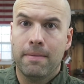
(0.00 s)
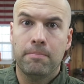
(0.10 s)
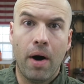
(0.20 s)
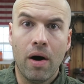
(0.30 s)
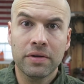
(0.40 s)

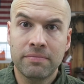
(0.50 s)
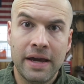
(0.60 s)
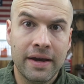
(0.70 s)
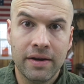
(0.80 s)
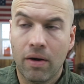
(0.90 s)
Bald
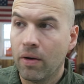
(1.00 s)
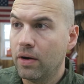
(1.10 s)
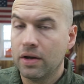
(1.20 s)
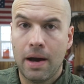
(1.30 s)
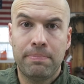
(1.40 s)
men
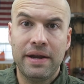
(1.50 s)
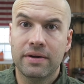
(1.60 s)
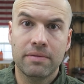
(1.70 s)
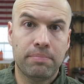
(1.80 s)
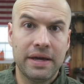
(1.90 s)
are,
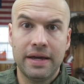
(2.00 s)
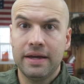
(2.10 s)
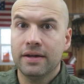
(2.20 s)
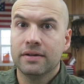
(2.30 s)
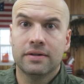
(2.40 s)
appear to
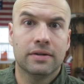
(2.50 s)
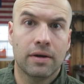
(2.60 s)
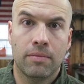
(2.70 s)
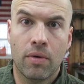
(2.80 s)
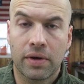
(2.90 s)
be
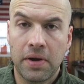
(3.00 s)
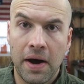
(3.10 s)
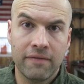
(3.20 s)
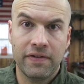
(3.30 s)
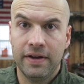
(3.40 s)
more
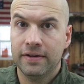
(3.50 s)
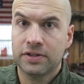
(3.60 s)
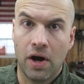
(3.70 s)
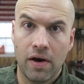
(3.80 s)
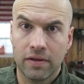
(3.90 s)
confident,
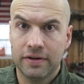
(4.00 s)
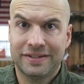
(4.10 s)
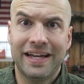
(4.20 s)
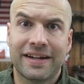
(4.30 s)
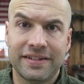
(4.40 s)
taller,
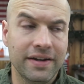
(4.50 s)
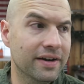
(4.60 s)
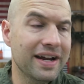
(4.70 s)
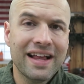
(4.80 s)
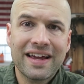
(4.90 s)

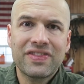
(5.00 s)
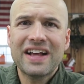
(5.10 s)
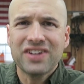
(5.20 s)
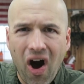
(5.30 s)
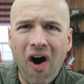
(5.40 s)
sexier. Like
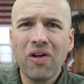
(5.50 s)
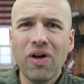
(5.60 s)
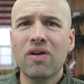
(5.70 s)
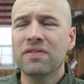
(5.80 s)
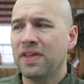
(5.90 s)
that's
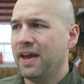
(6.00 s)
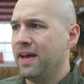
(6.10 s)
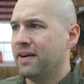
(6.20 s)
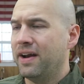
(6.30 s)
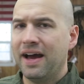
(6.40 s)
all over the
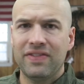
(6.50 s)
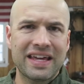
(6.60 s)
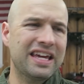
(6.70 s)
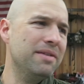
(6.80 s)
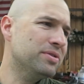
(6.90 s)
internet.
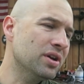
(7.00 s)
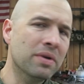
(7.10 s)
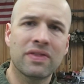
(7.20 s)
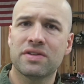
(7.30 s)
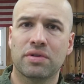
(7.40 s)
They keep
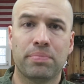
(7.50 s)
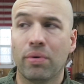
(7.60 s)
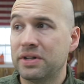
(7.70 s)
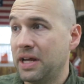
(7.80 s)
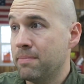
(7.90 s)
doing these
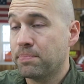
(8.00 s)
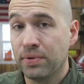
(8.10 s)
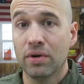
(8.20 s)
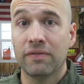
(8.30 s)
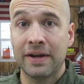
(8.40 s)
reports and
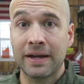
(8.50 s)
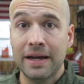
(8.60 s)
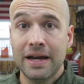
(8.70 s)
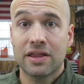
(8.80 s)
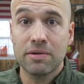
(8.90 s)

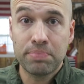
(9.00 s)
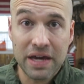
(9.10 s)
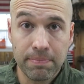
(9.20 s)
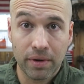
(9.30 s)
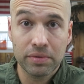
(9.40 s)
proving that
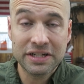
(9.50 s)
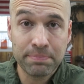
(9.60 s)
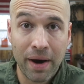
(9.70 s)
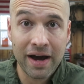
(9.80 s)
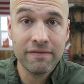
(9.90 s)
people
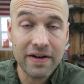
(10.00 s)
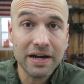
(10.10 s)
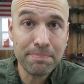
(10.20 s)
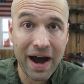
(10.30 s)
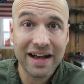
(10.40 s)
respond
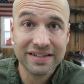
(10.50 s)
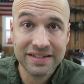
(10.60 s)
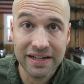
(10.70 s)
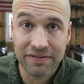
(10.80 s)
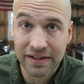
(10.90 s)
very
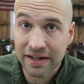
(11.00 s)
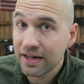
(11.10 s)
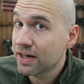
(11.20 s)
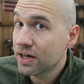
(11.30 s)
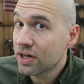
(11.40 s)

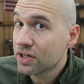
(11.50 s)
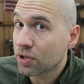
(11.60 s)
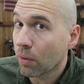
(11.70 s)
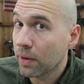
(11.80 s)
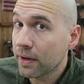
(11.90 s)
positively
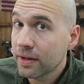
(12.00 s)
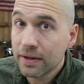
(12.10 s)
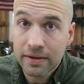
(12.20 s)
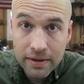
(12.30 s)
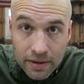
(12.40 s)

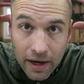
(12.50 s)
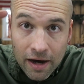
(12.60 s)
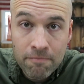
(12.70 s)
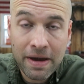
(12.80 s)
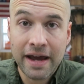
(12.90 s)
toward
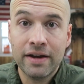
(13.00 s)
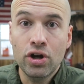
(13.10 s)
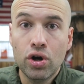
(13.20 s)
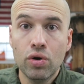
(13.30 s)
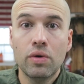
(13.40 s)
a man
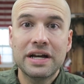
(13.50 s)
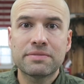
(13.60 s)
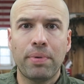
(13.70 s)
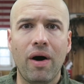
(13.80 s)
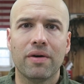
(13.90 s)
who
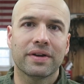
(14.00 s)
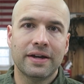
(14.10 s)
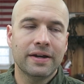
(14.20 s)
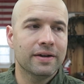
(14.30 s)
is bald.